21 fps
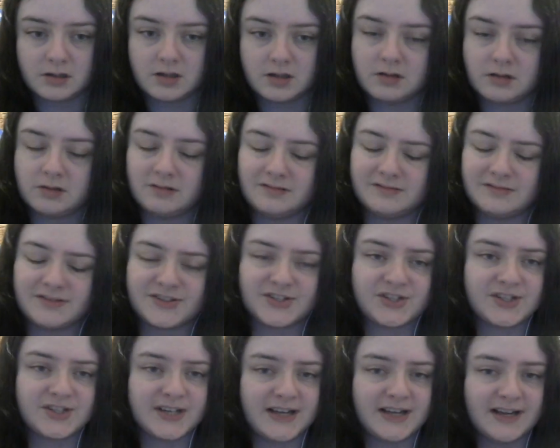Oh
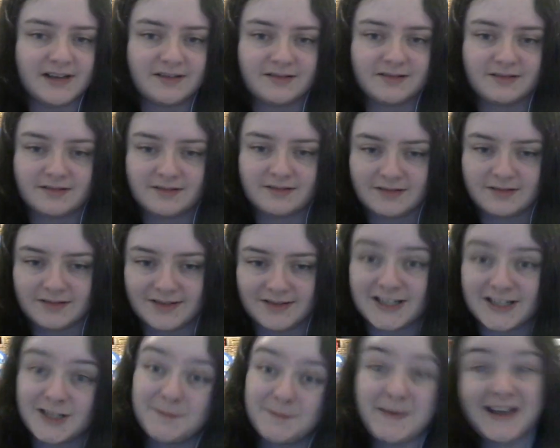shit.
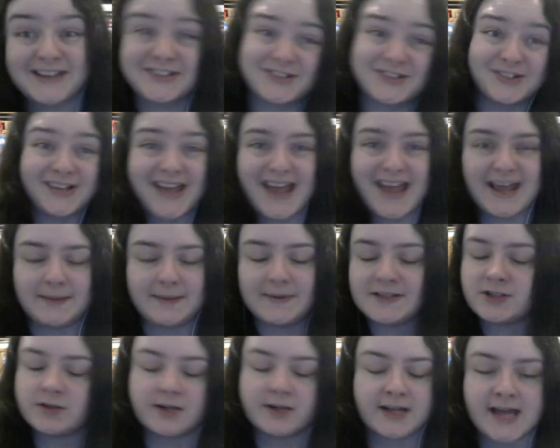The special game,
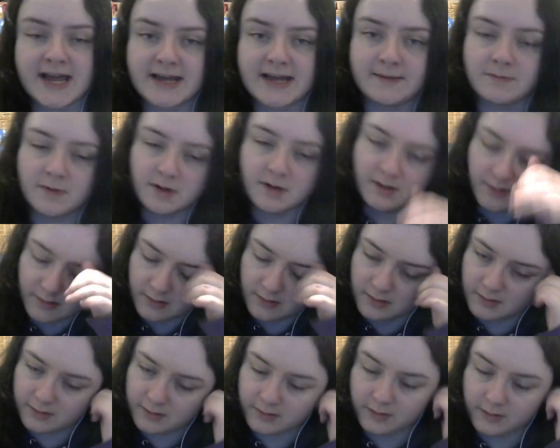it's on a game.
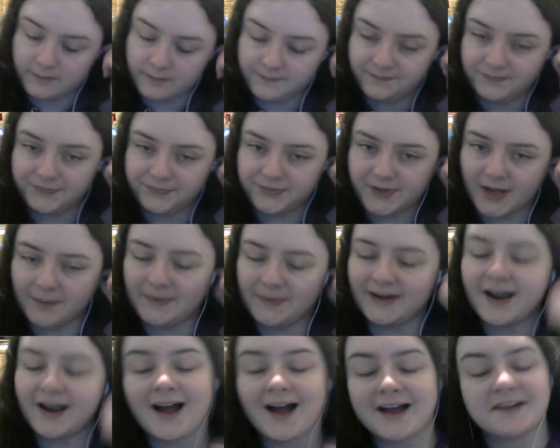I
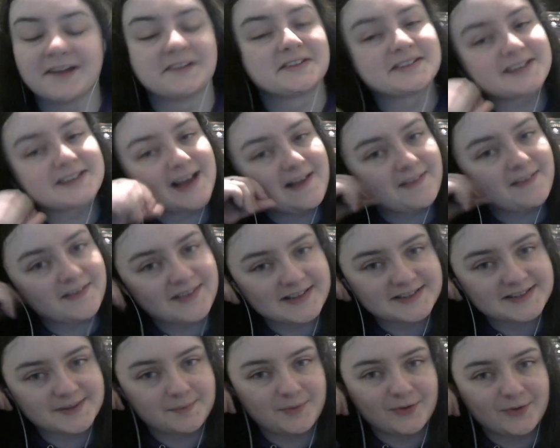mean, I understand that
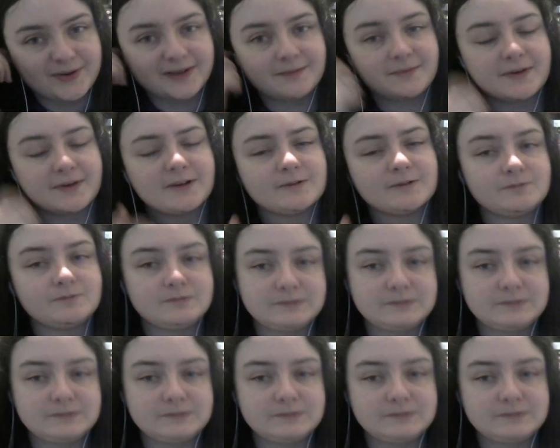that's the point, but...